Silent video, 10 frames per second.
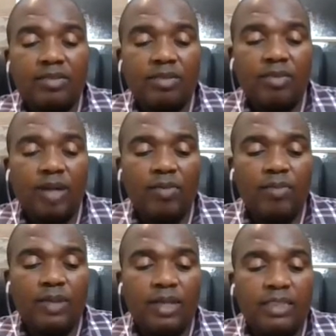to
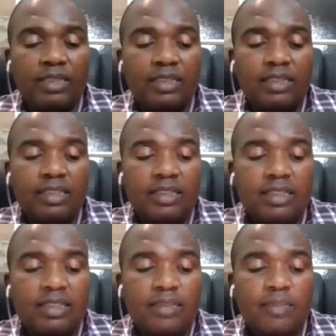manipulate
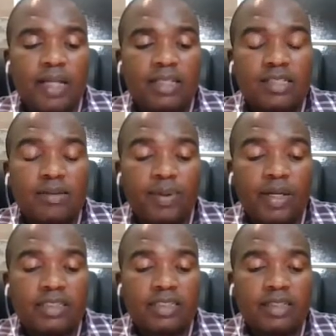the
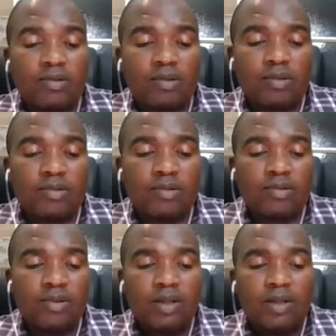participation or
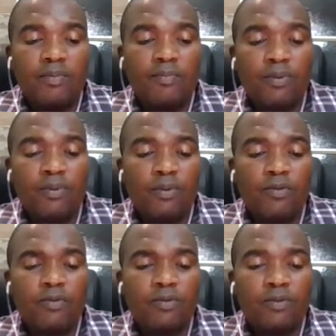to
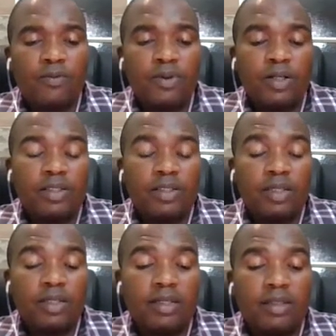improve
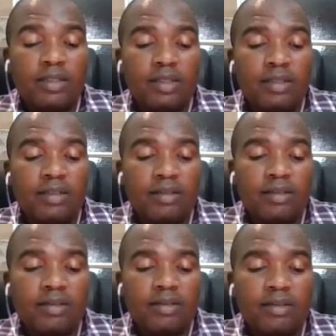the
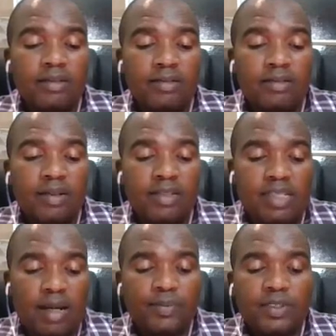
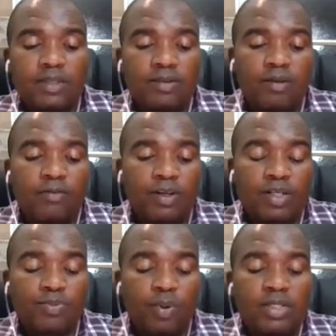reception of
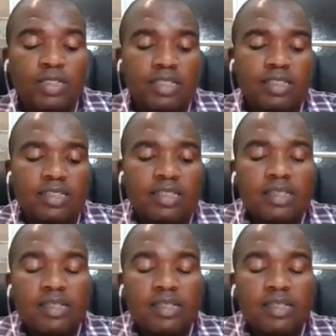responses